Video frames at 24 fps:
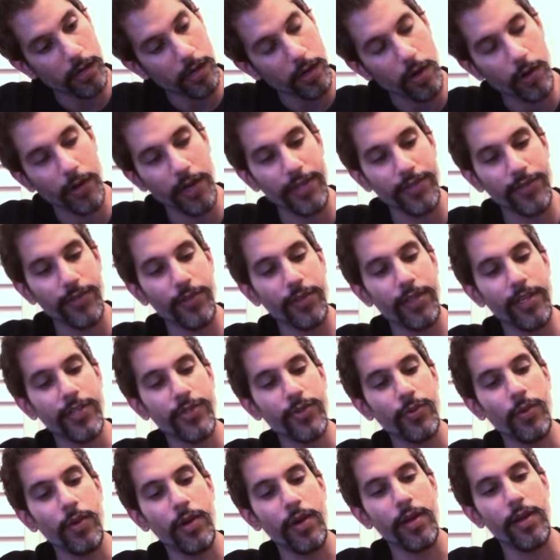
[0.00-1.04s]
Okay, so
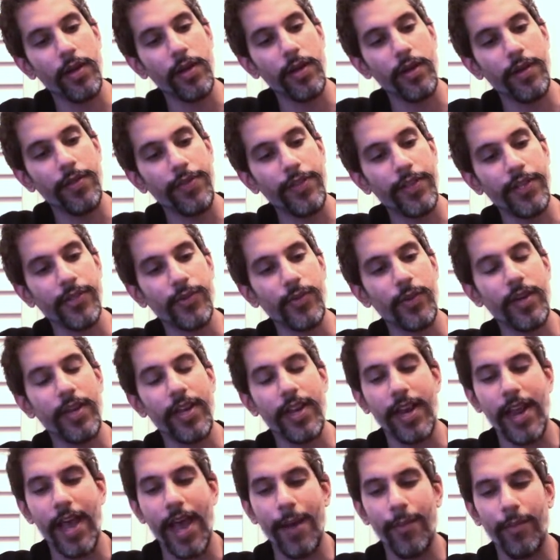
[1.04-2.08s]
this one
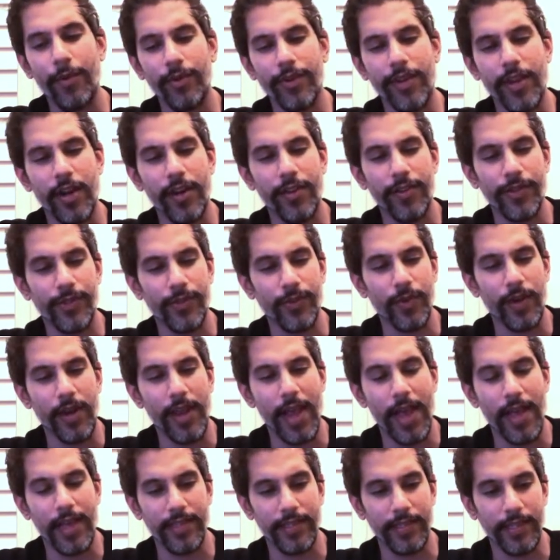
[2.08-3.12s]
enamel care. This one
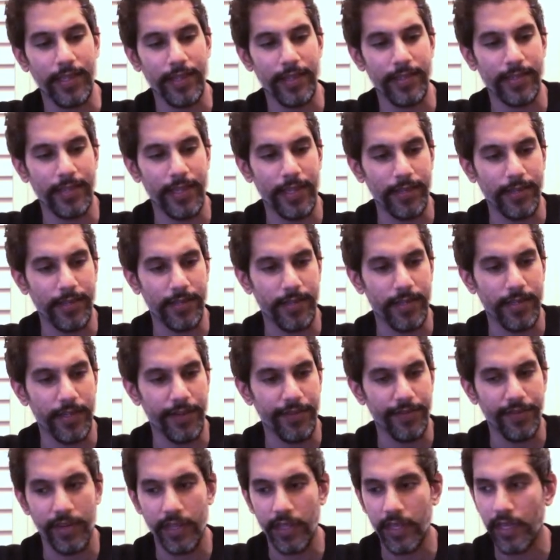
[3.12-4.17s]
has a
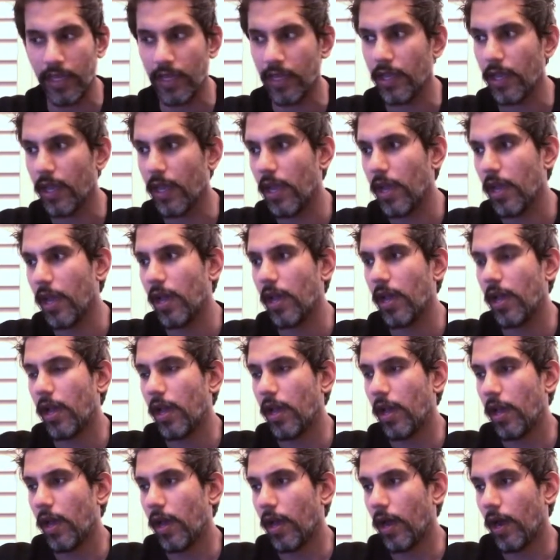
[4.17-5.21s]
sensitivity.
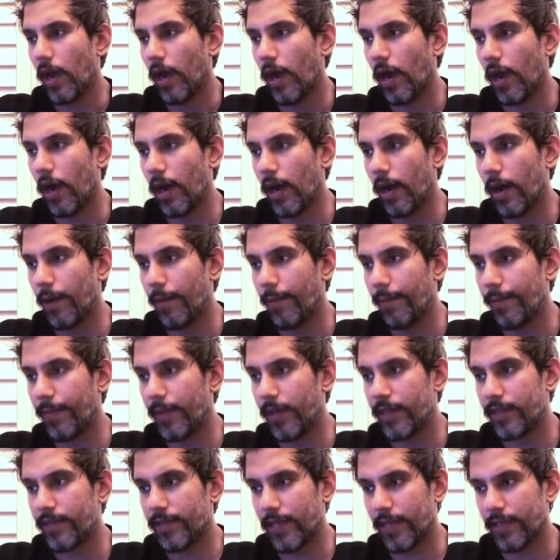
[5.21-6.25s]

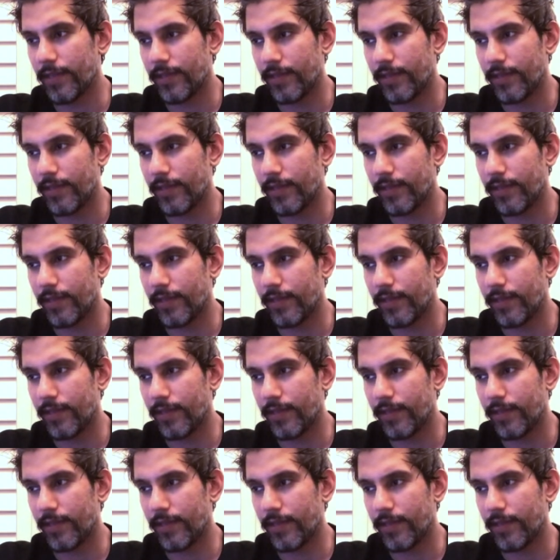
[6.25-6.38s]
Ingredient,